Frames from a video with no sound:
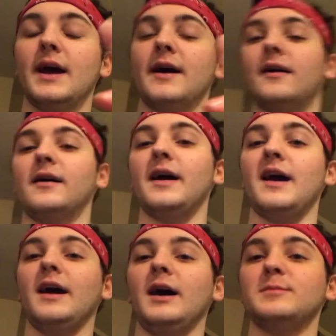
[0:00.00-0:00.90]
And
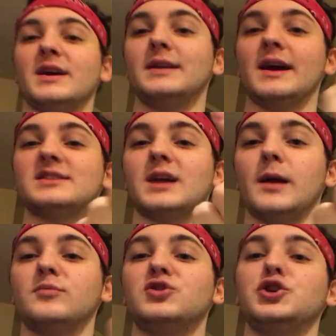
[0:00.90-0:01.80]
until next
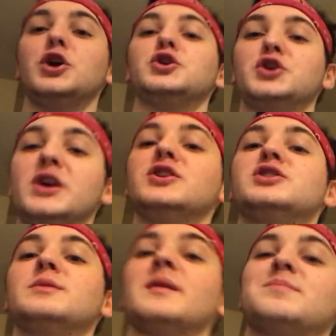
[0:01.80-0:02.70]
time, yee yee,
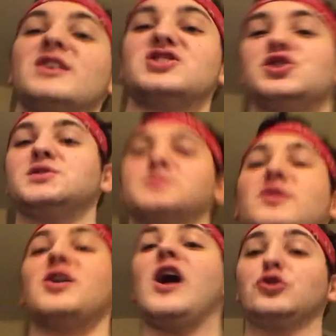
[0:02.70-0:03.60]
TMcBlast
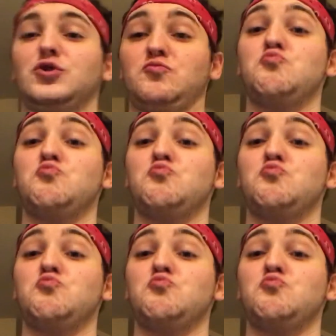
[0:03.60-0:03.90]
YouTuber out.